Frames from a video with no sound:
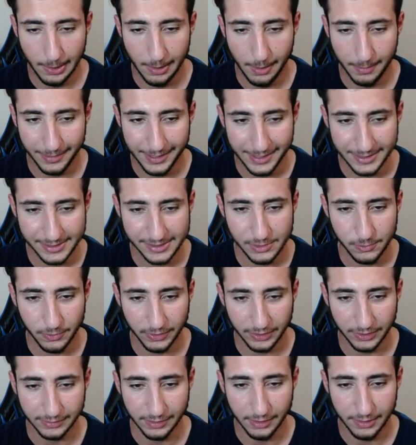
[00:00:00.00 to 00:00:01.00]
Let's see what he
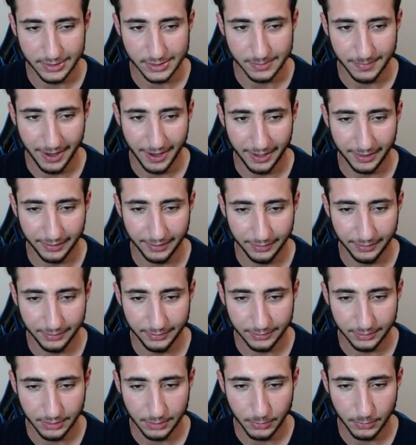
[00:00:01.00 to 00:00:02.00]
does, man.
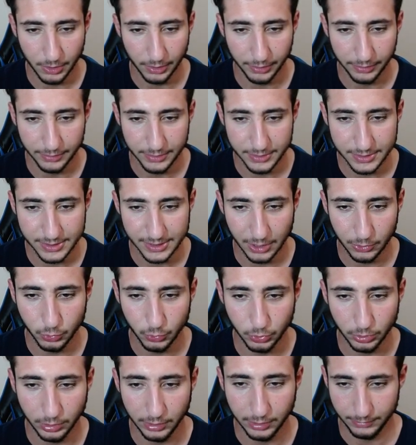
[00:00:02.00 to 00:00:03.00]
Come on,
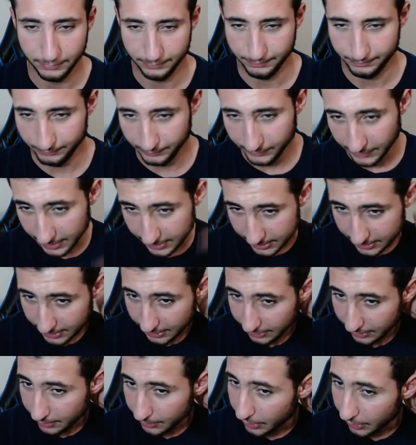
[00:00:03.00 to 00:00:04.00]
Saul. Let's see,
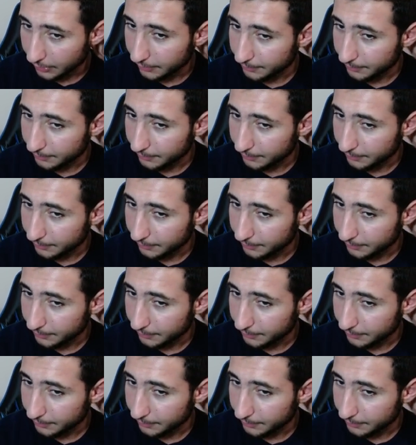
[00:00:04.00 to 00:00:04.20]
come on.